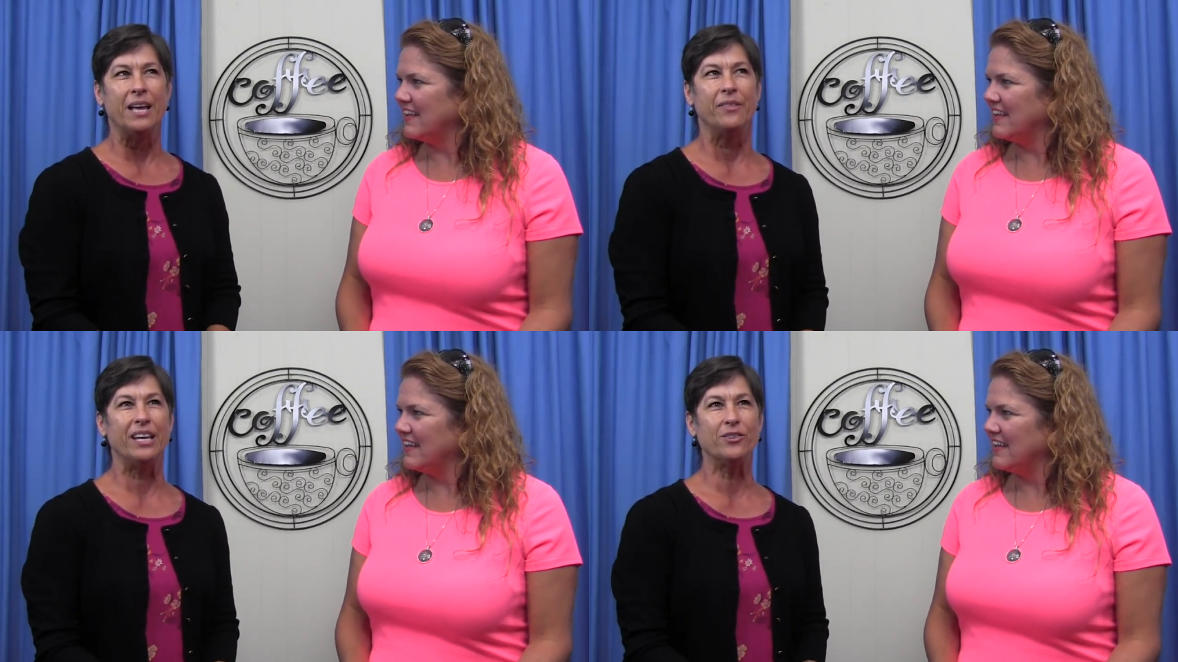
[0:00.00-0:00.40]

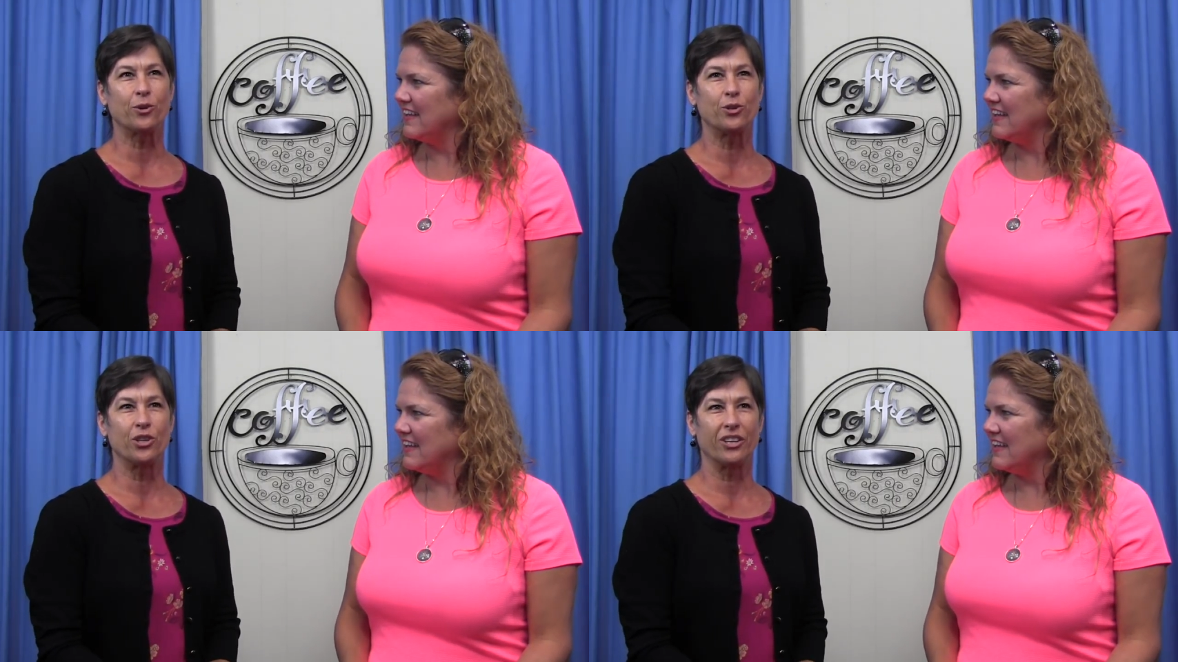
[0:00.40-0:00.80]
Speaker 1: These
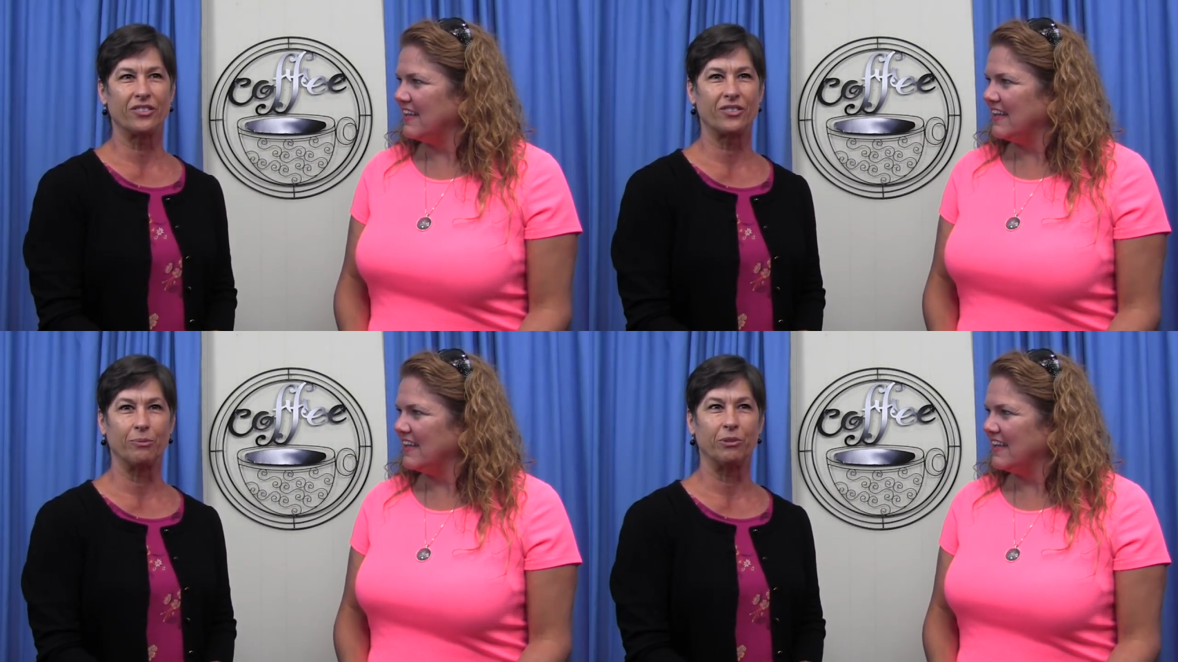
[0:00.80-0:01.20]
are
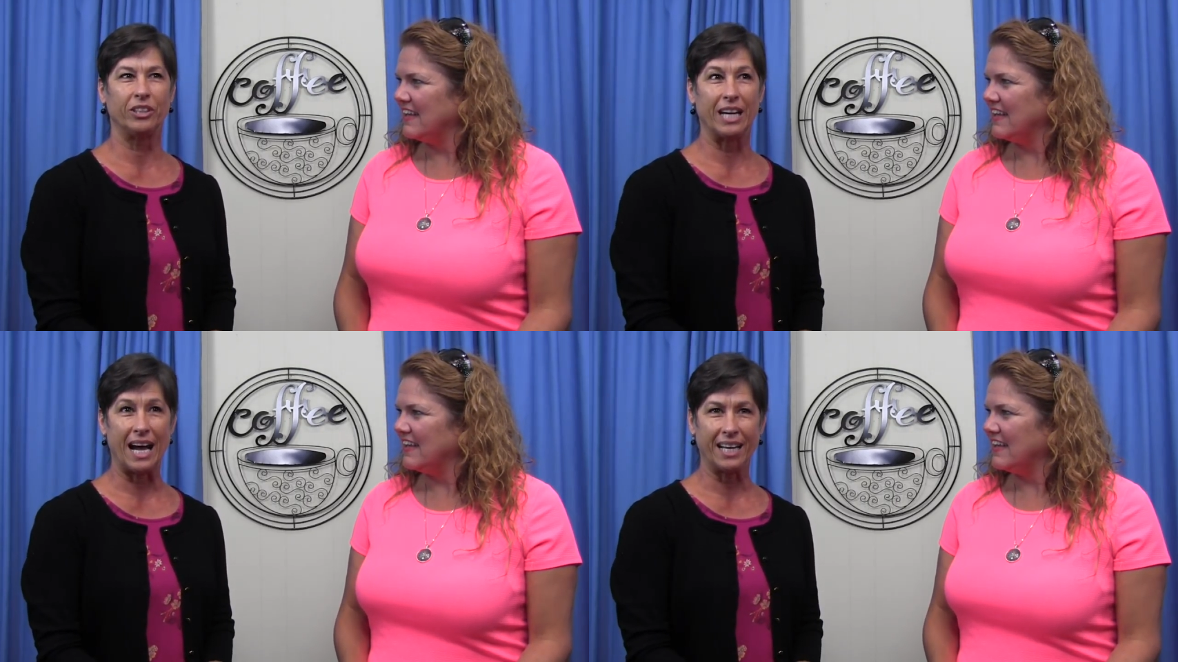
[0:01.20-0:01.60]
just some
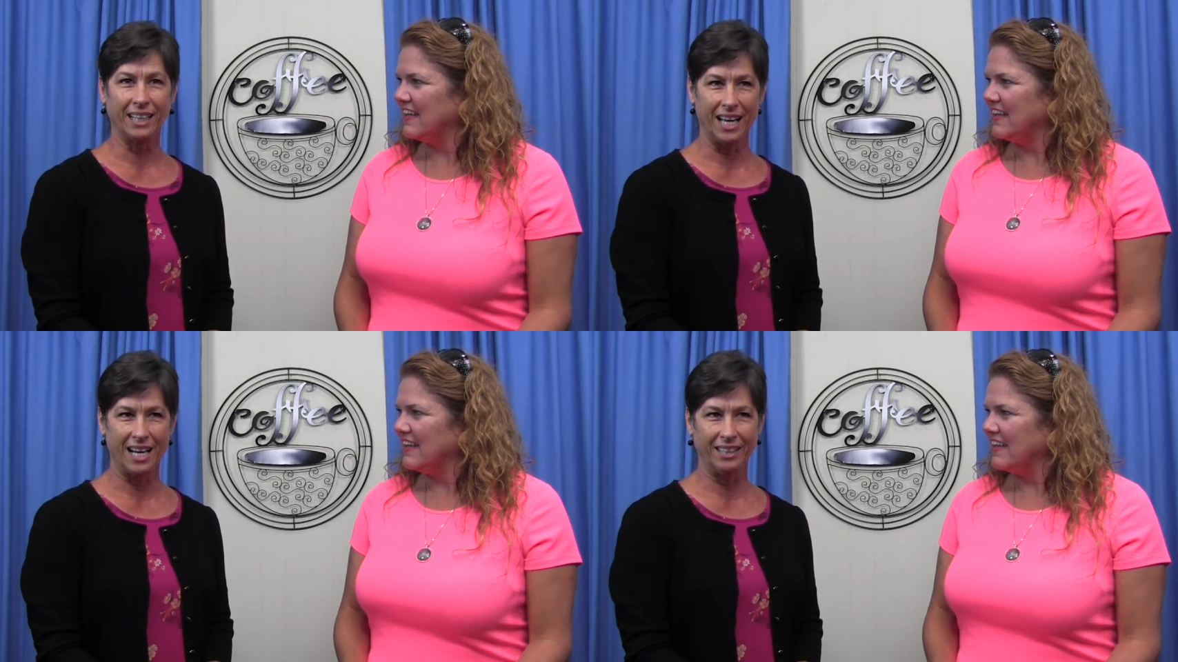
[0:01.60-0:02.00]

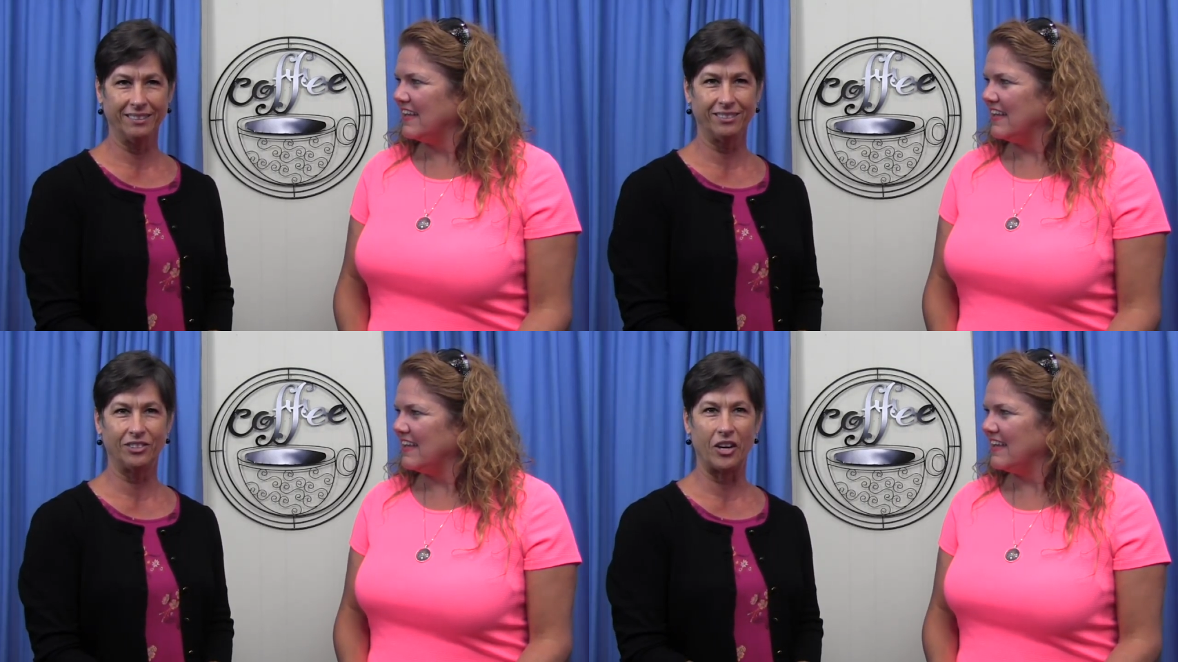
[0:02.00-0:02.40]

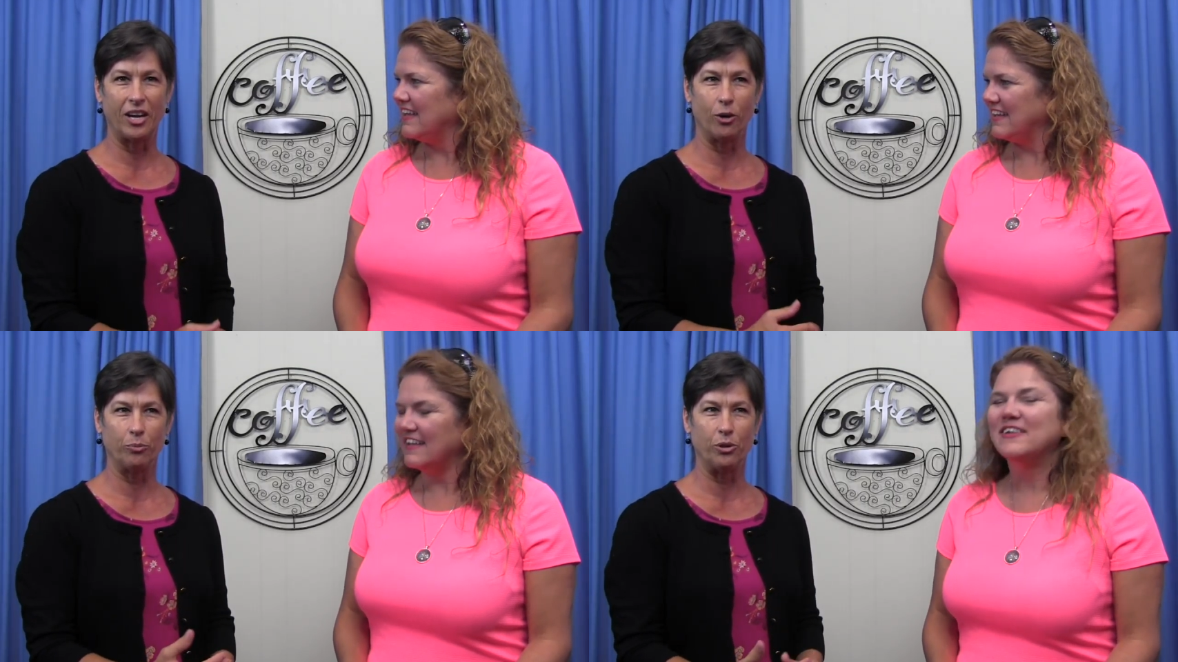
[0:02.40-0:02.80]
guidelines to
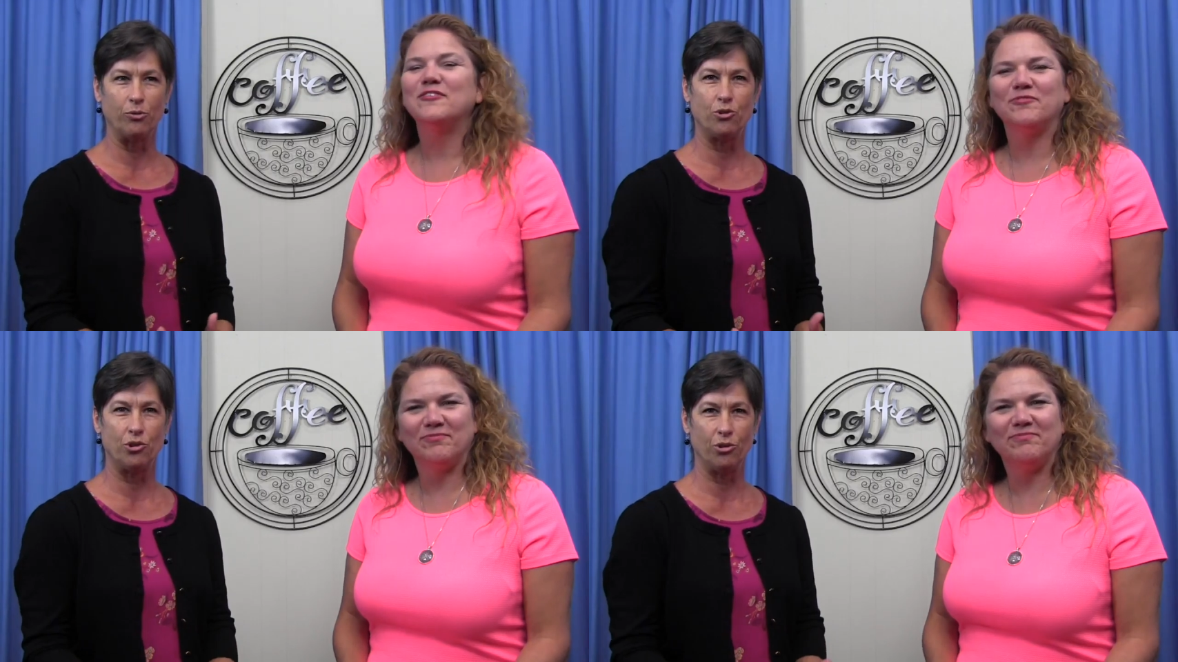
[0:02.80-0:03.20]
help
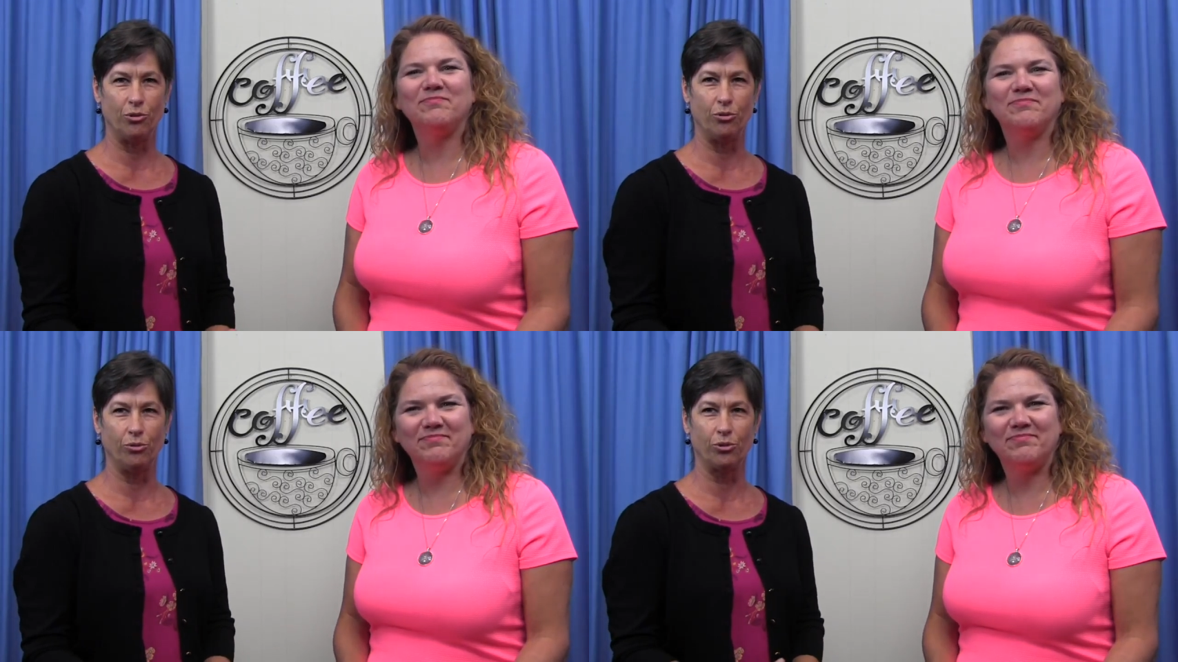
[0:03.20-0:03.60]
you
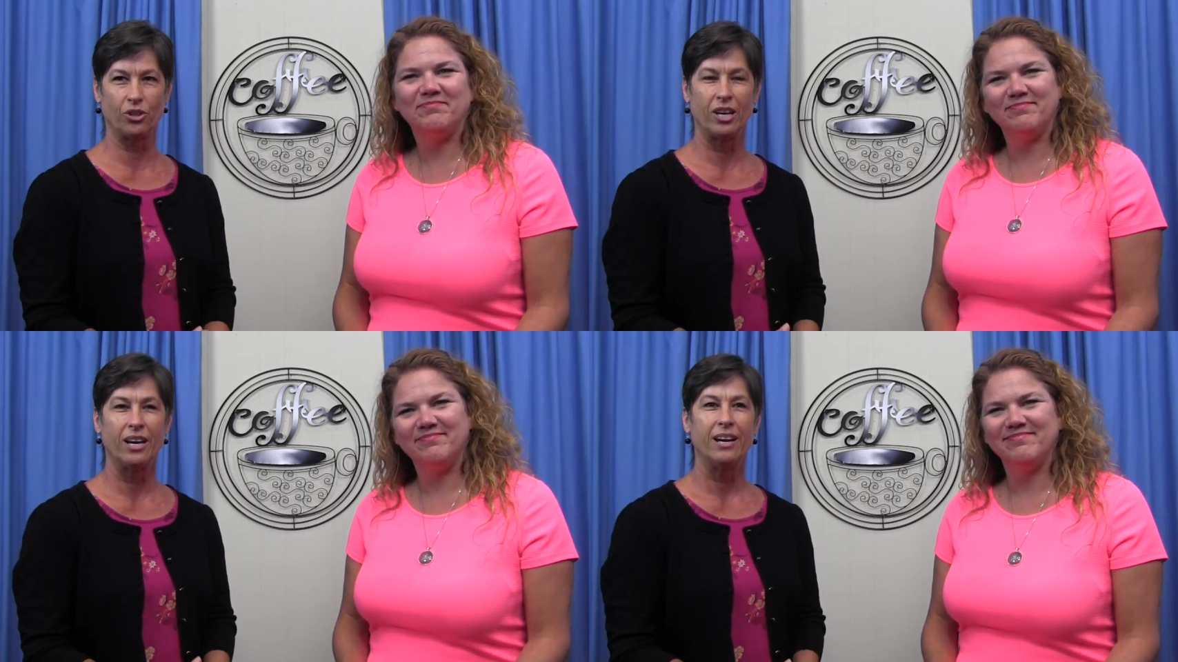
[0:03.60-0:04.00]

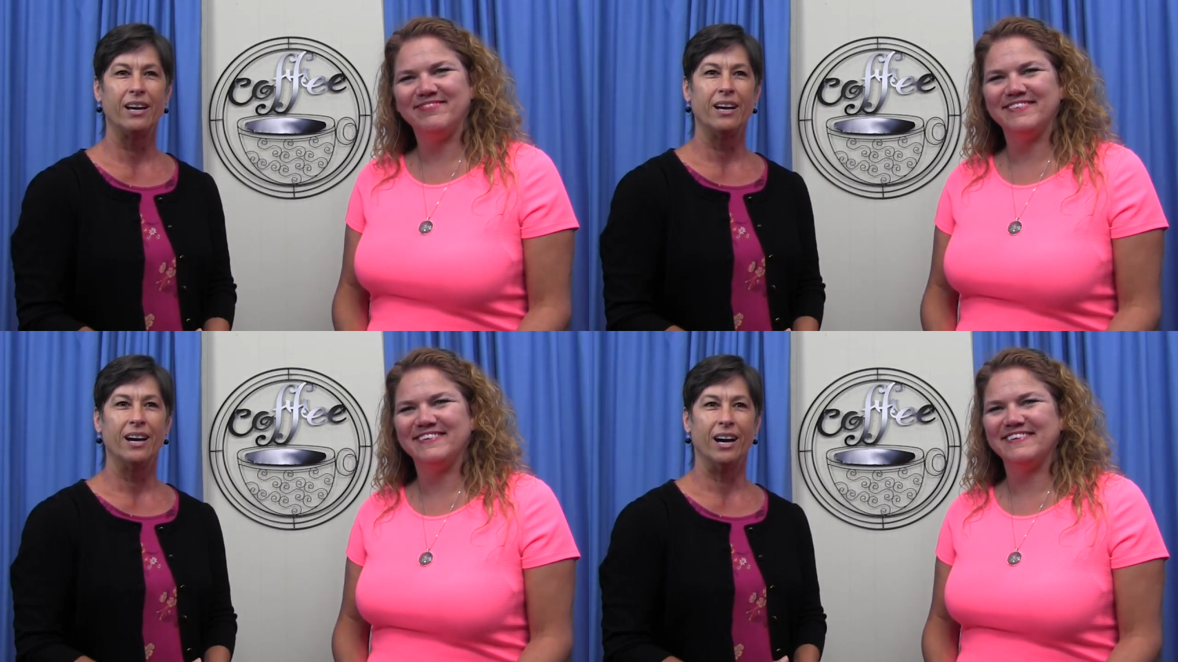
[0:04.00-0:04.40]
choose
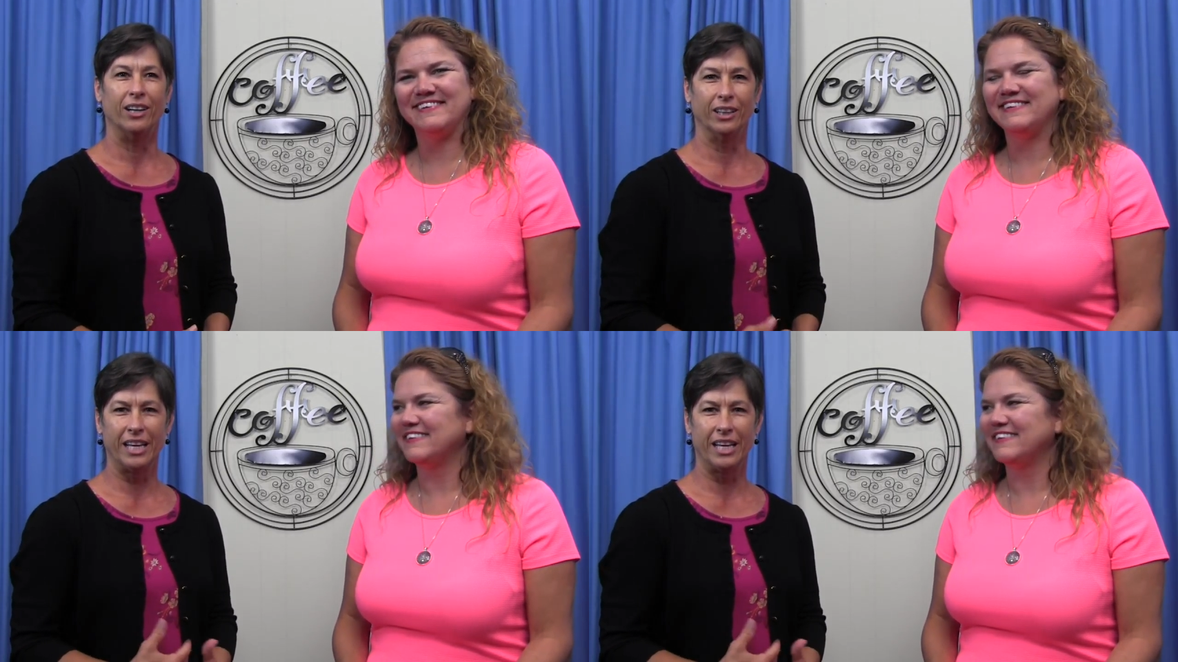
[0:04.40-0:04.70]
a